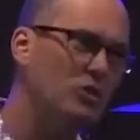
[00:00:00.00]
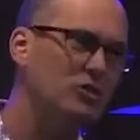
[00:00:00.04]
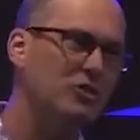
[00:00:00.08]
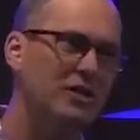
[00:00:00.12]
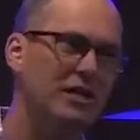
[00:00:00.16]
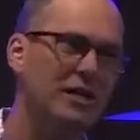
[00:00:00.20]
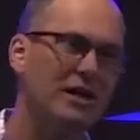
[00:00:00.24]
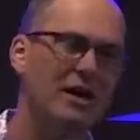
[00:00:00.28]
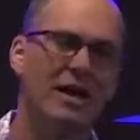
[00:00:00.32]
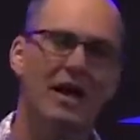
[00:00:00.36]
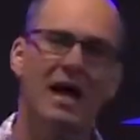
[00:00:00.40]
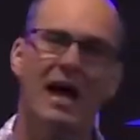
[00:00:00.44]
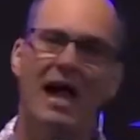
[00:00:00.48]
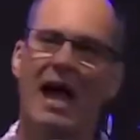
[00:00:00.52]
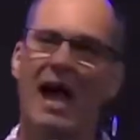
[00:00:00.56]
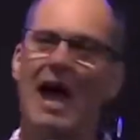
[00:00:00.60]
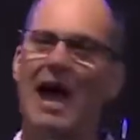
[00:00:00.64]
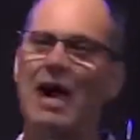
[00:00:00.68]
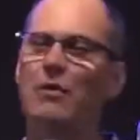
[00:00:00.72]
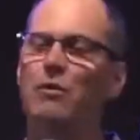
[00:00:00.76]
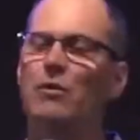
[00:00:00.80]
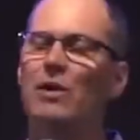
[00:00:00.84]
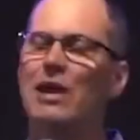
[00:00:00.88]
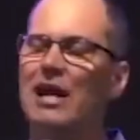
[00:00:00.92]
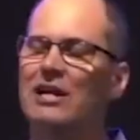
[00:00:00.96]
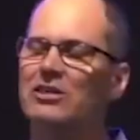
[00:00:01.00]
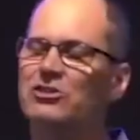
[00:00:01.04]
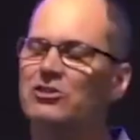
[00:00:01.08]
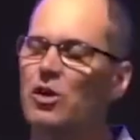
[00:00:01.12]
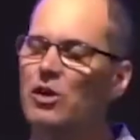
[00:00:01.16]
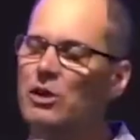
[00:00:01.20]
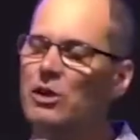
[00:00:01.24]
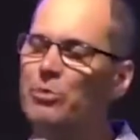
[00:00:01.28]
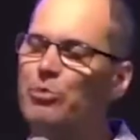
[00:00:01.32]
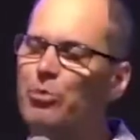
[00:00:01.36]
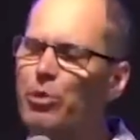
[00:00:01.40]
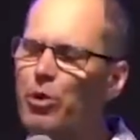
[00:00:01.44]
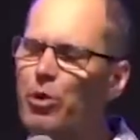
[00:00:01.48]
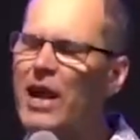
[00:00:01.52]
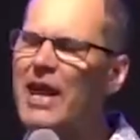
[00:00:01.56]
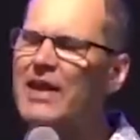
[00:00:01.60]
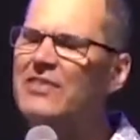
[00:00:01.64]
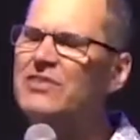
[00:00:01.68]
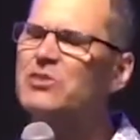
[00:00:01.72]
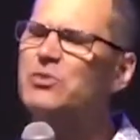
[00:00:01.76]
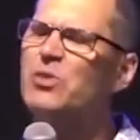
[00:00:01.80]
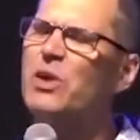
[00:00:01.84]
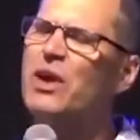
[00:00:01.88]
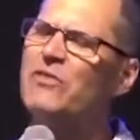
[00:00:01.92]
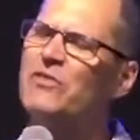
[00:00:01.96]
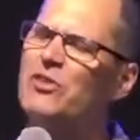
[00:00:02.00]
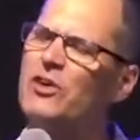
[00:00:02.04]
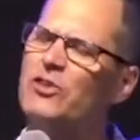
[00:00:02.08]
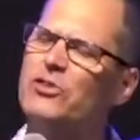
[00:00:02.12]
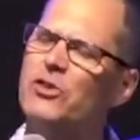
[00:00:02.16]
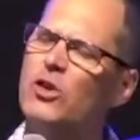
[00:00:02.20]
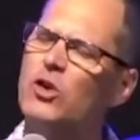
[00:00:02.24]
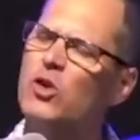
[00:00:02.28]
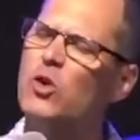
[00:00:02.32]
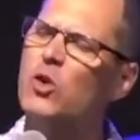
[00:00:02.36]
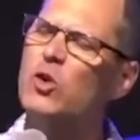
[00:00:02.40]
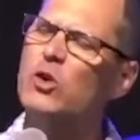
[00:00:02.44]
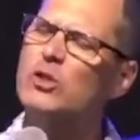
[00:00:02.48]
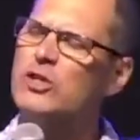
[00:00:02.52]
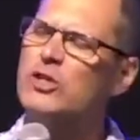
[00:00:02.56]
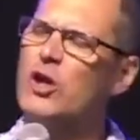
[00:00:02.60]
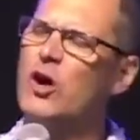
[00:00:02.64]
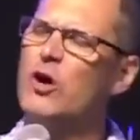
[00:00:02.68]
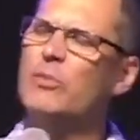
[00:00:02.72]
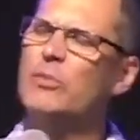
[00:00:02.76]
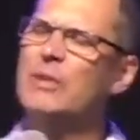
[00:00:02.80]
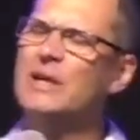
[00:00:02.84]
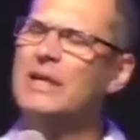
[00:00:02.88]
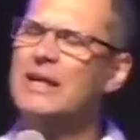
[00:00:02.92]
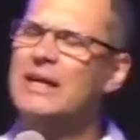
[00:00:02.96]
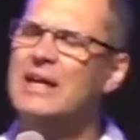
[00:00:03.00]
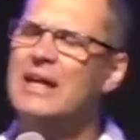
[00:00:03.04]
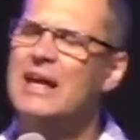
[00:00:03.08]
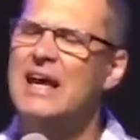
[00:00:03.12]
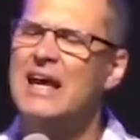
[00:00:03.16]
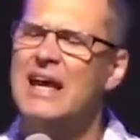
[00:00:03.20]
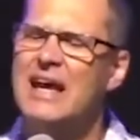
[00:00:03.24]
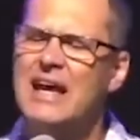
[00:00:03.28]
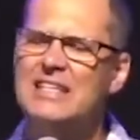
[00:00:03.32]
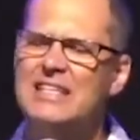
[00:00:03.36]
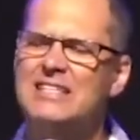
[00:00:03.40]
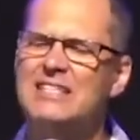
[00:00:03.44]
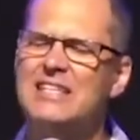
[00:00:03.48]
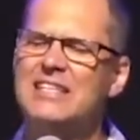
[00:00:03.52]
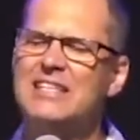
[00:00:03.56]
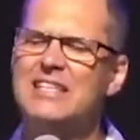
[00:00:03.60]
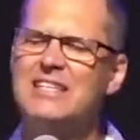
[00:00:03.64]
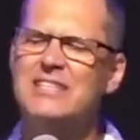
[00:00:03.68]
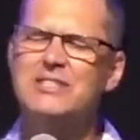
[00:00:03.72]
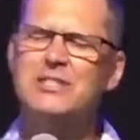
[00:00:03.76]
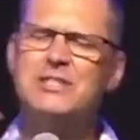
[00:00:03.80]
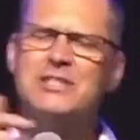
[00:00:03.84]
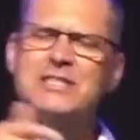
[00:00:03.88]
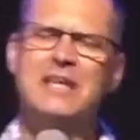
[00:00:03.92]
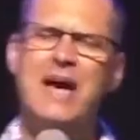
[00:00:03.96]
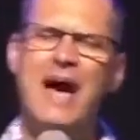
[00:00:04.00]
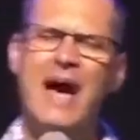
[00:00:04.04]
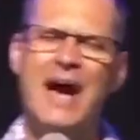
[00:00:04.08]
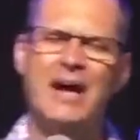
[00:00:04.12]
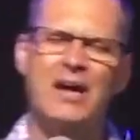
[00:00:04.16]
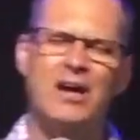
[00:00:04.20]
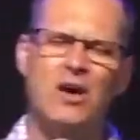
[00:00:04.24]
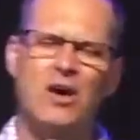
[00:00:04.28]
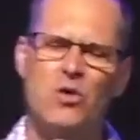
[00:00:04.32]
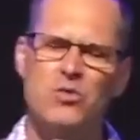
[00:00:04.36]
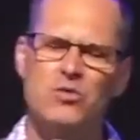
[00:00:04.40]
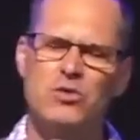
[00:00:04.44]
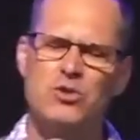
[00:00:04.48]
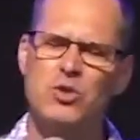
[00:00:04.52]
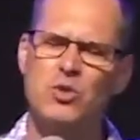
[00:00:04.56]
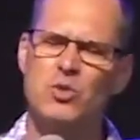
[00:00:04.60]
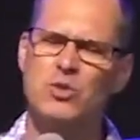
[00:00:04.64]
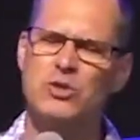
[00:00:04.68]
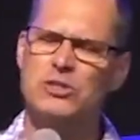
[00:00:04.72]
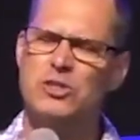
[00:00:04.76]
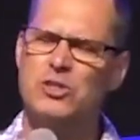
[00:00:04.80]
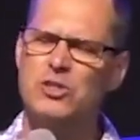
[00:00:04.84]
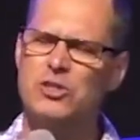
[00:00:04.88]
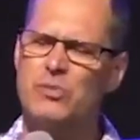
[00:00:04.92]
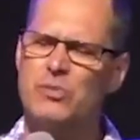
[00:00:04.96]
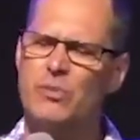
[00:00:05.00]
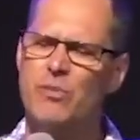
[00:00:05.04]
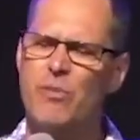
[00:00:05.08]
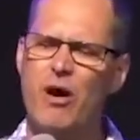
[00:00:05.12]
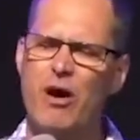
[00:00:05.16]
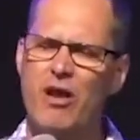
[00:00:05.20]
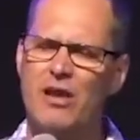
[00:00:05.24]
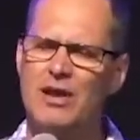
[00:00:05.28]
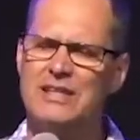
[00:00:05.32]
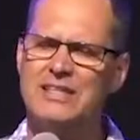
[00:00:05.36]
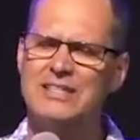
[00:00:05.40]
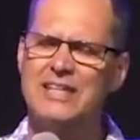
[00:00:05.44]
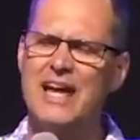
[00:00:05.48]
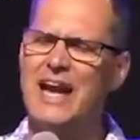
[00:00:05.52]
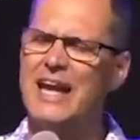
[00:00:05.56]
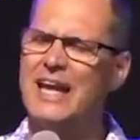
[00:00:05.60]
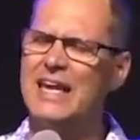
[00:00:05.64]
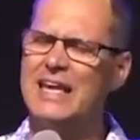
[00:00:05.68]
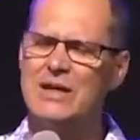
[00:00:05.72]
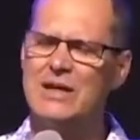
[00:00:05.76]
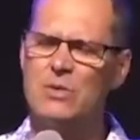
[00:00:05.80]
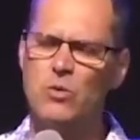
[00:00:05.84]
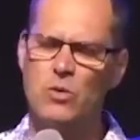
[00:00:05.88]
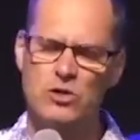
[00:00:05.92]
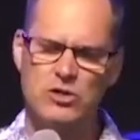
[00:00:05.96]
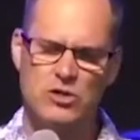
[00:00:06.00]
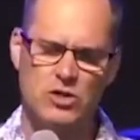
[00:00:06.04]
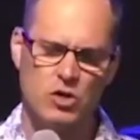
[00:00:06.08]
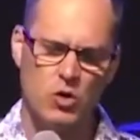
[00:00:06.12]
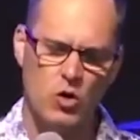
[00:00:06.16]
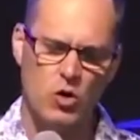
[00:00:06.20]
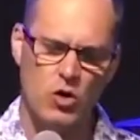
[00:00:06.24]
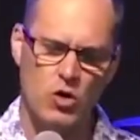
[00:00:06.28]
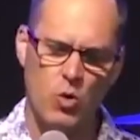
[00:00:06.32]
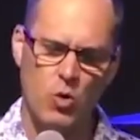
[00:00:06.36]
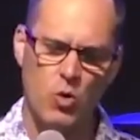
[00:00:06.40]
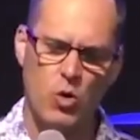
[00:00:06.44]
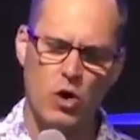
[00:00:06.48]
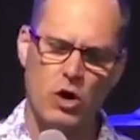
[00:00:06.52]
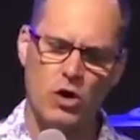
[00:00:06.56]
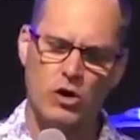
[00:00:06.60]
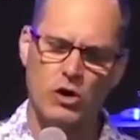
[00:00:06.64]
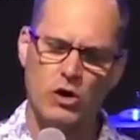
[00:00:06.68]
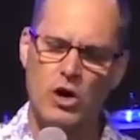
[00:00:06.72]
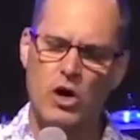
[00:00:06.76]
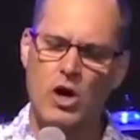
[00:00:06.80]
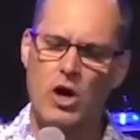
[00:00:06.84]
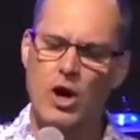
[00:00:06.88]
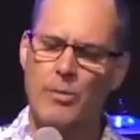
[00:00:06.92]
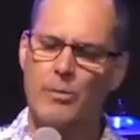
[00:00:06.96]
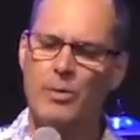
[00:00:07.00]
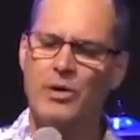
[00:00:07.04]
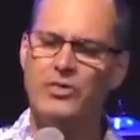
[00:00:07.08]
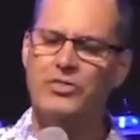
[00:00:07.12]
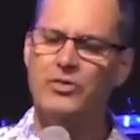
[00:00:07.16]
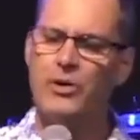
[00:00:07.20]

it. And when I started praying, this is what I felt the Lord told me. He said, this attack on you was a small attack, and it wasn't going to work. But the